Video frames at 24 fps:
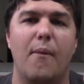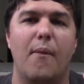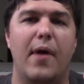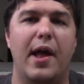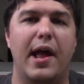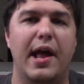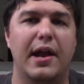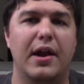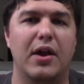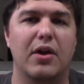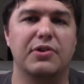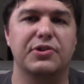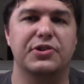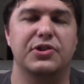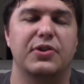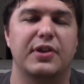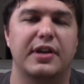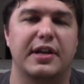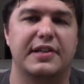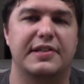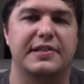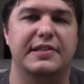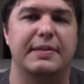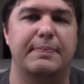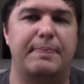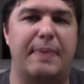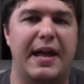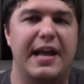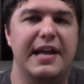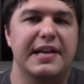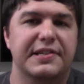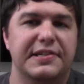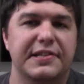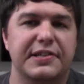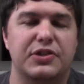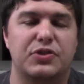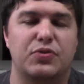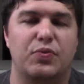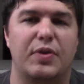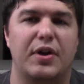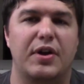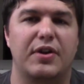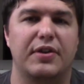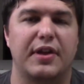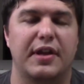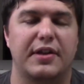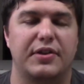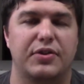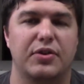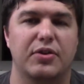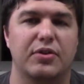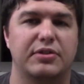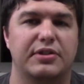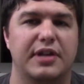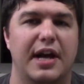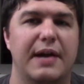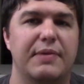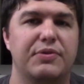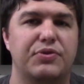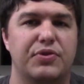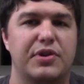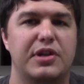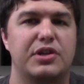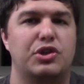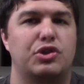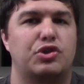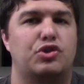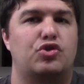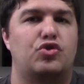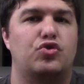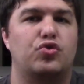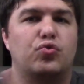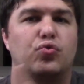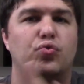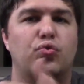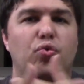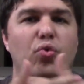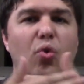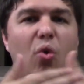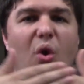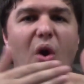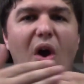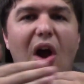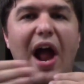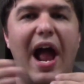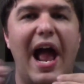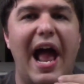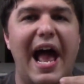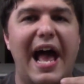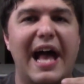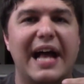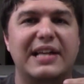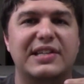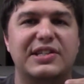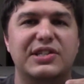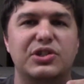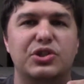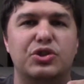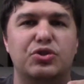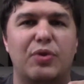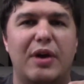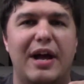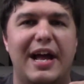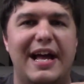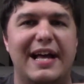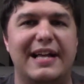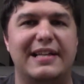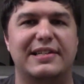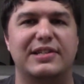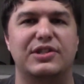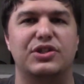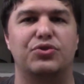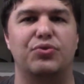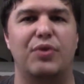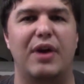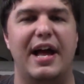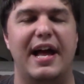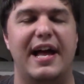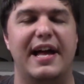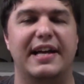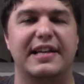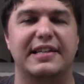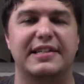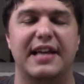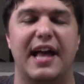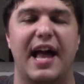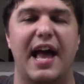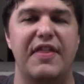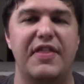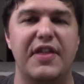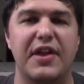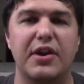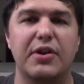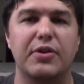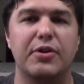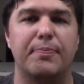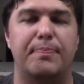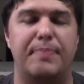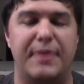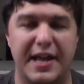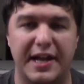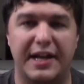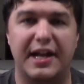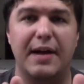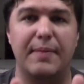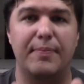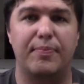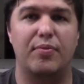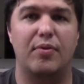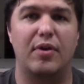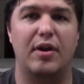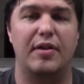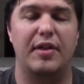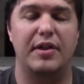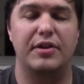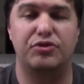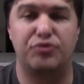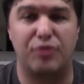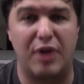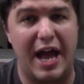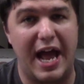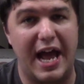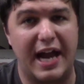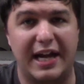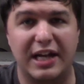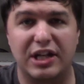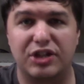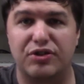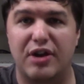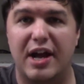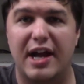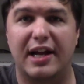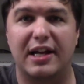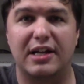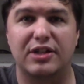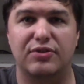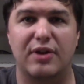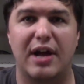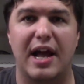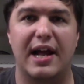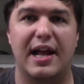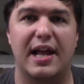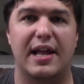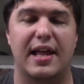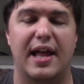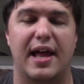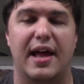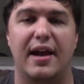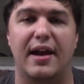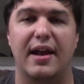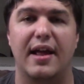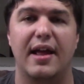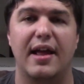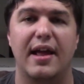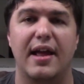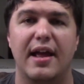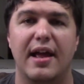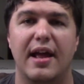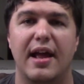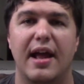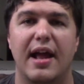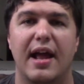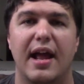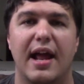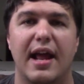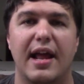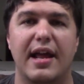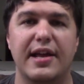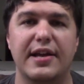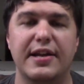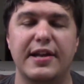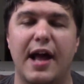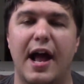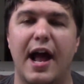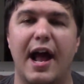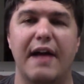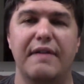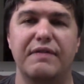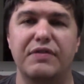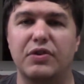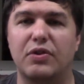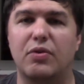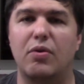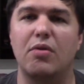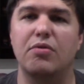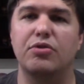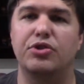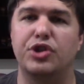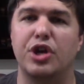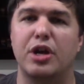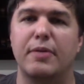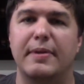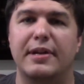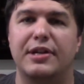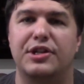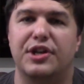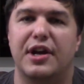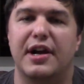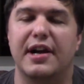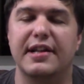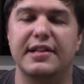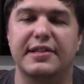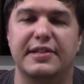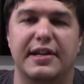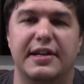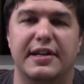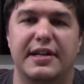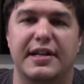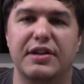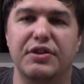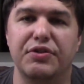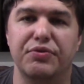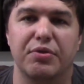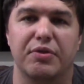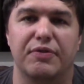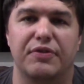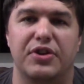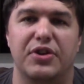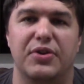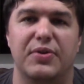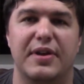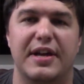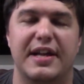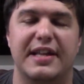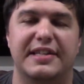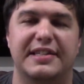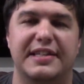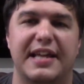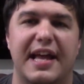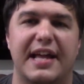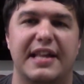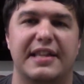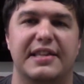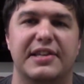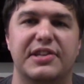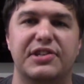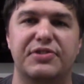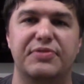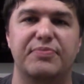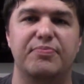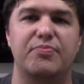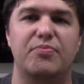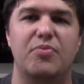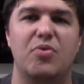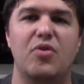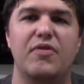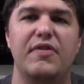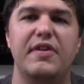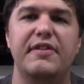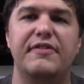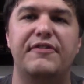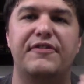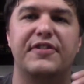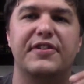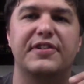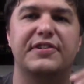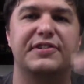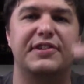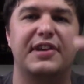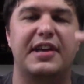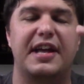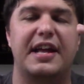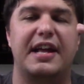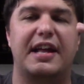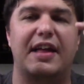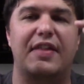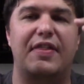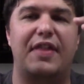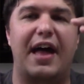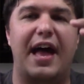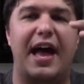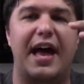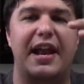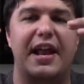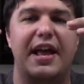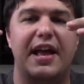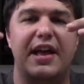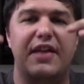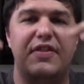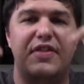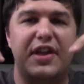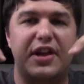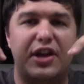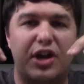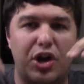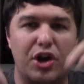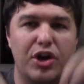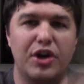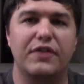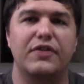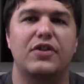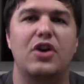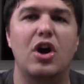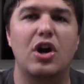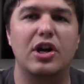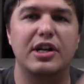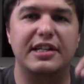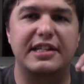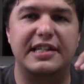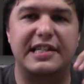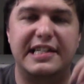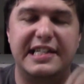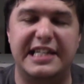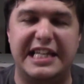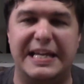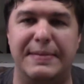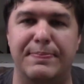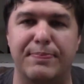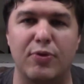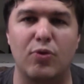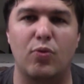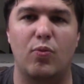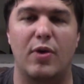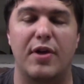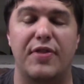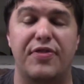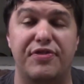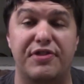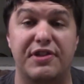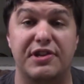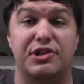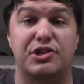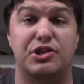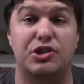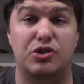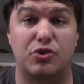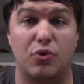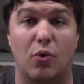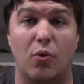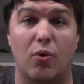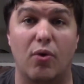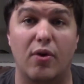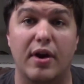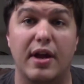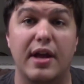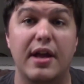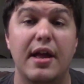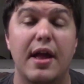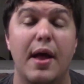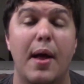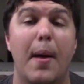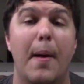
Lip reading: also, like I said, the pacing's weird. Like, there are times where it just drags and drags and drags, and then it'll pick up and then drag and drag and drag again. And I have to quote Jeremy Jahns on his review. It's that this movie feels like that they could have gone deeper with this story,